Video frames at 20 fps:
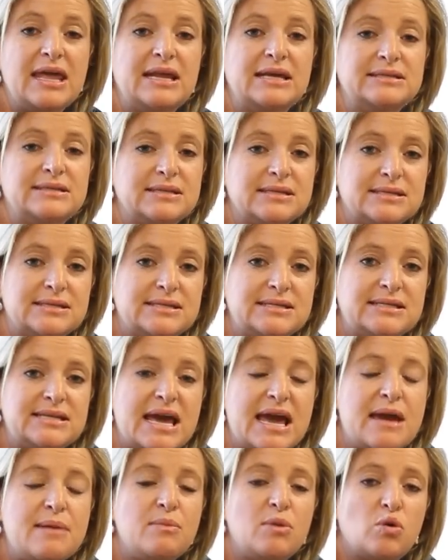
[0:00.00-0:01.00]
It is the
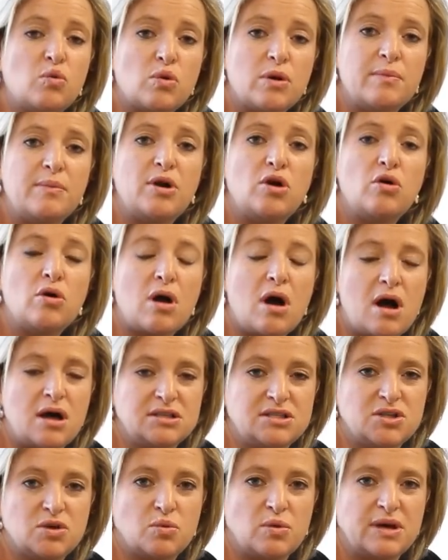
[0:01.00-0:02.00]
same criminal
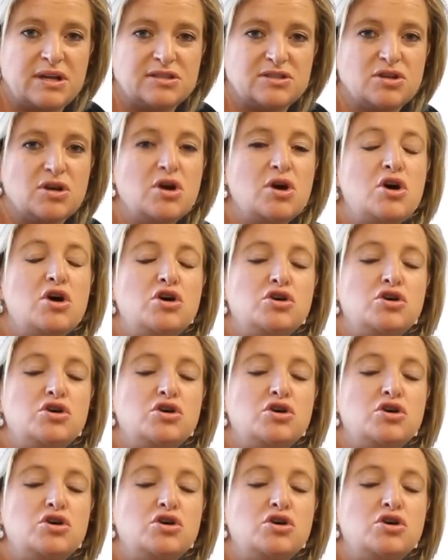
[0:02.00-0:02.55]
consequence.